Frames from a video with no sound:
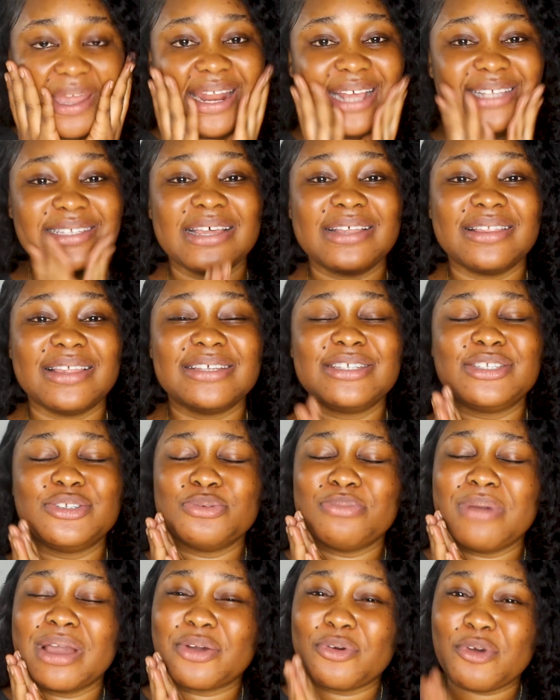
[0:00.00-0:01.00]
and I said let's
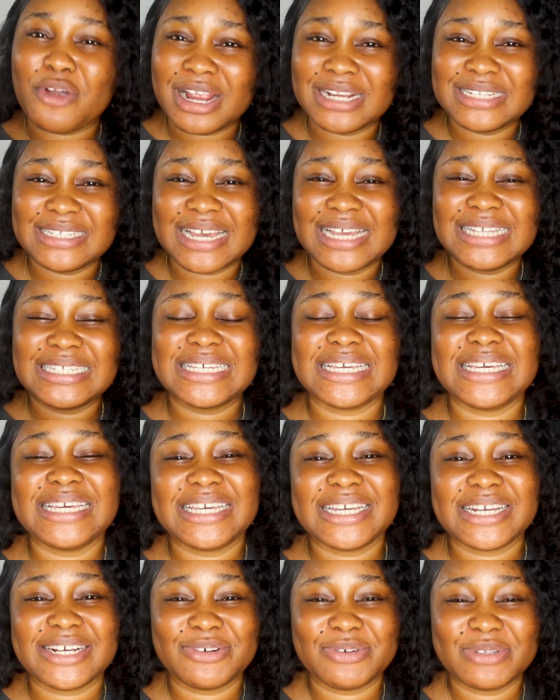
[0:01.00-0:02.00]
do my quarantine
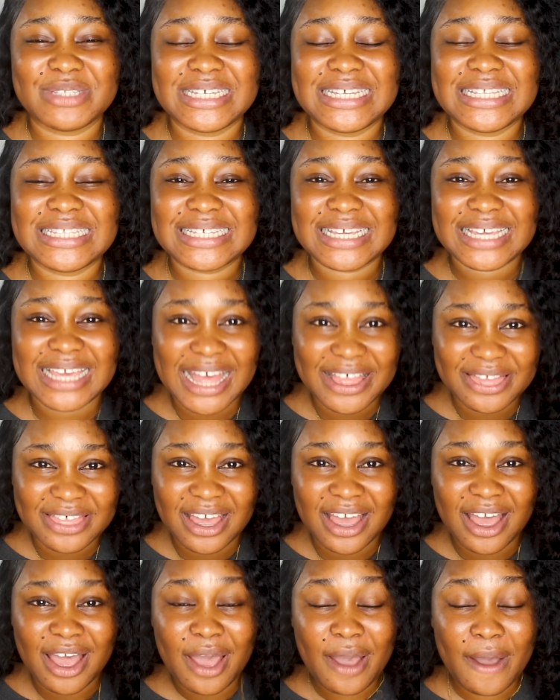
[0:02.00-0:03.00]
skincare routine
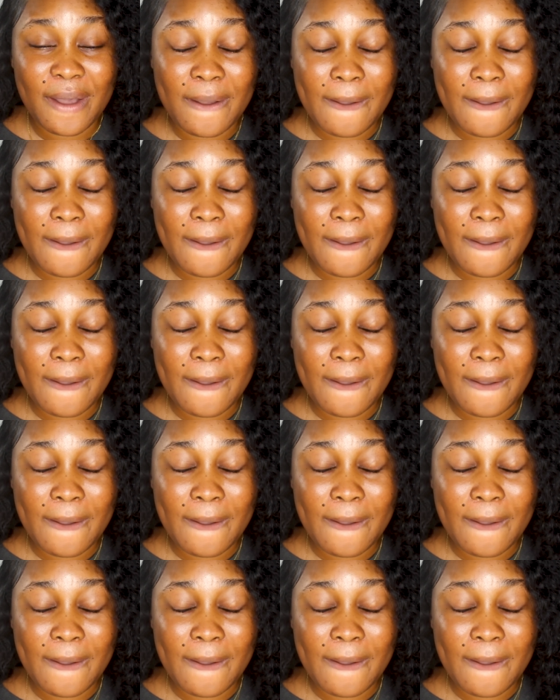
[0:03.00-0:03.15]
together.